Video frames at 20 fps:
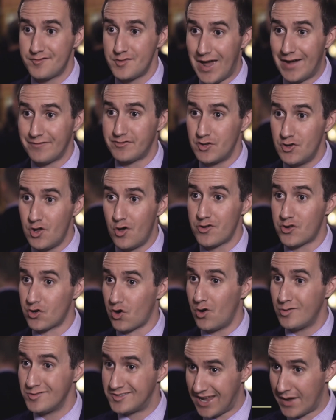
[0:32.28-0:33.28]
You have to know
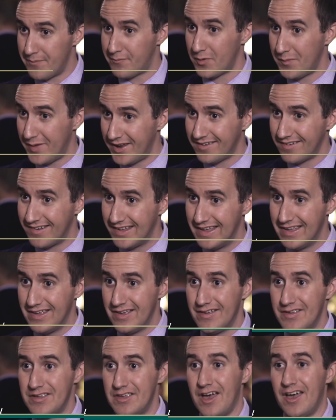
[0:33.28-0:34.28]
your own temperament,
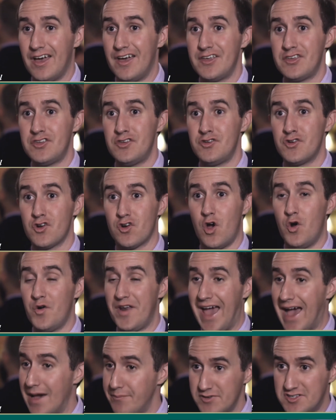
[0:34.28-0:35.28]
uh, your
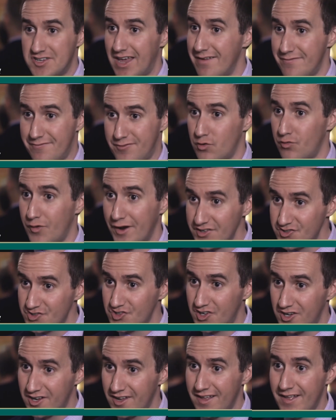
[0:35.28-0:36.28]
own appetite for
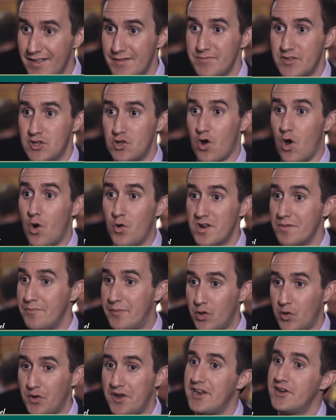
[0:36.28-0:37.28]
risk, your own
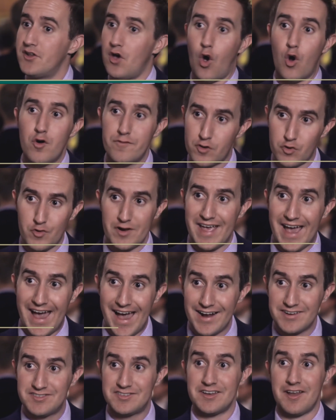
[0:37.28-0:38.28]
ability to
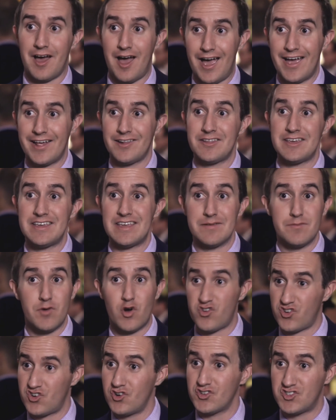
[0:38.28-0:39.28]
overreact in highly
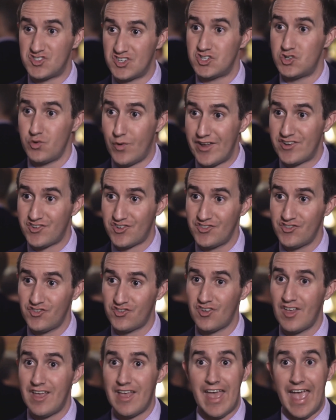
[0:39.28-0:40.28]
emotional
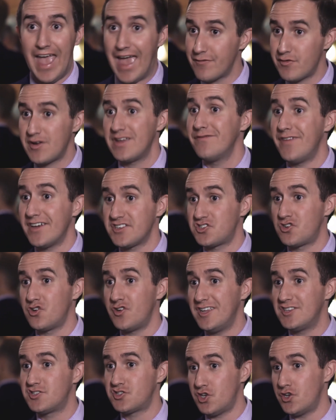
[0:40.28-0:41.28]
situations. Every investor
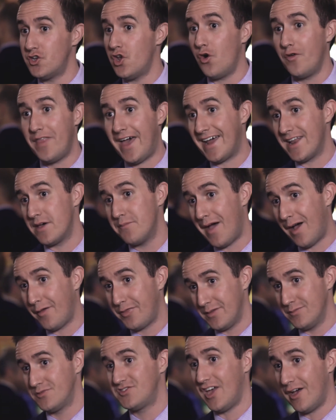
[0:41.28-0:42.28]
needs to know that
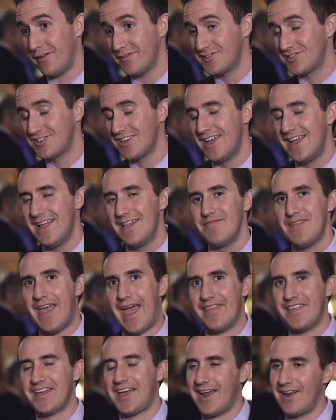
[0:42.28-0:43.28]
about themselves.
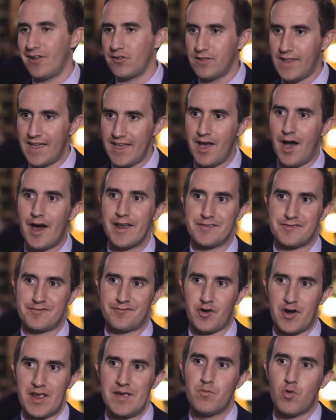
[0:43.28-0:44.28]
And they kind of lay on a
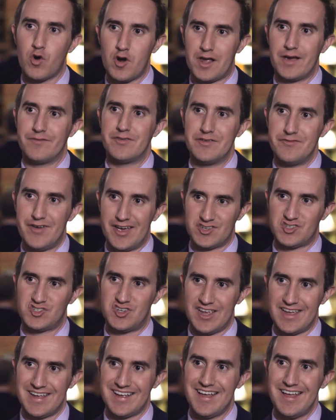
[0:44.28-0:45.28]
framework of
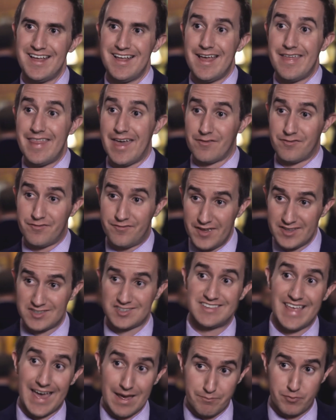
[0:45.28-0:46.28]
investing that
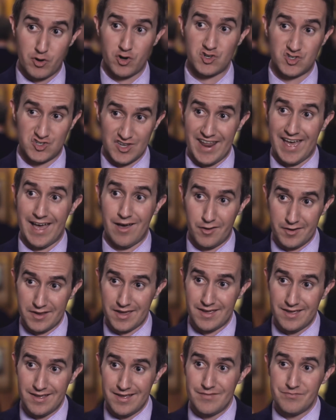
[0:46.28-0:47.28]
fits that
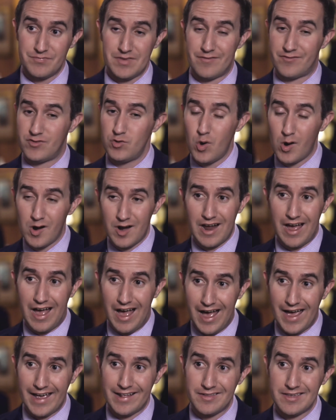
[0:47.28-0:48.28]
personality. If you are a
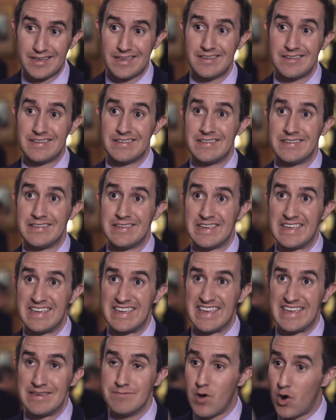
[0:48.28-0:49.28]
highly
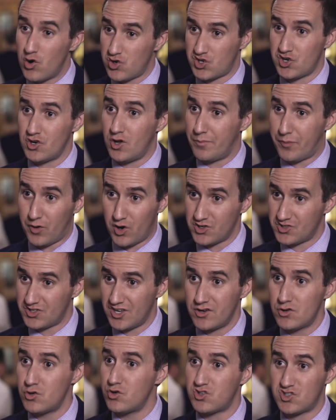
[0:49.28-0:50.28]
emotional
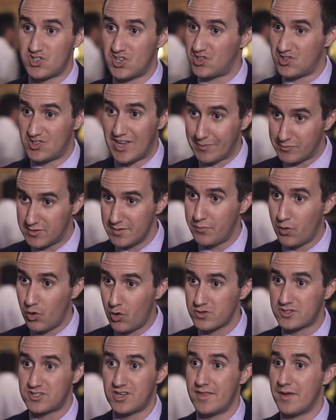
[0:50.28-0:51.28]
person who's
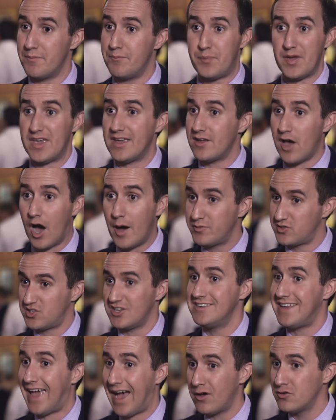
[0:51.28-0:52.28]
susceptible to the big ups
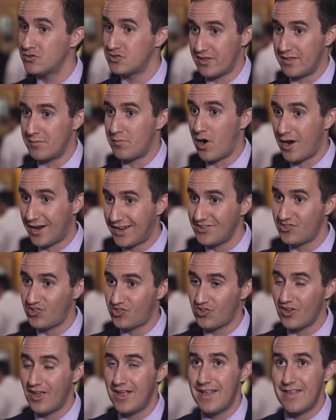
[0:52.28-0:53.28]
and downs of the
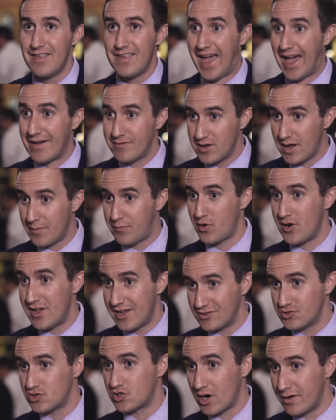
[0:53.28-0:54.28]
markets, having a pretty
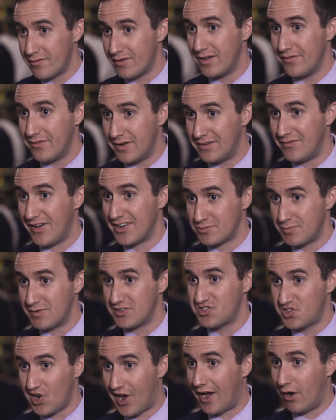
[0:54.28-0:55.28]
conservative
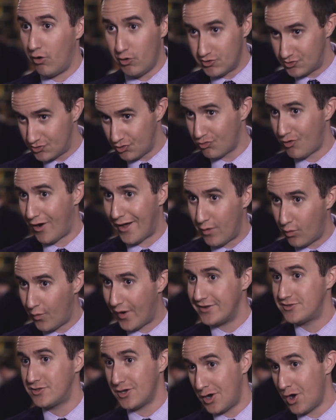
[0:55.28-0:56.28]
investment style is the right
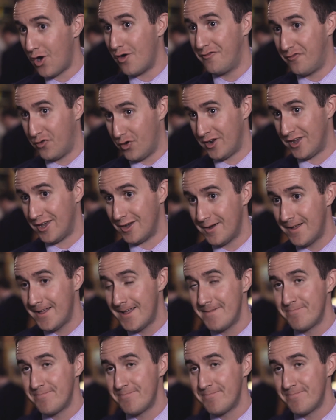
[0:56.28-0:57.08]
way to go for you.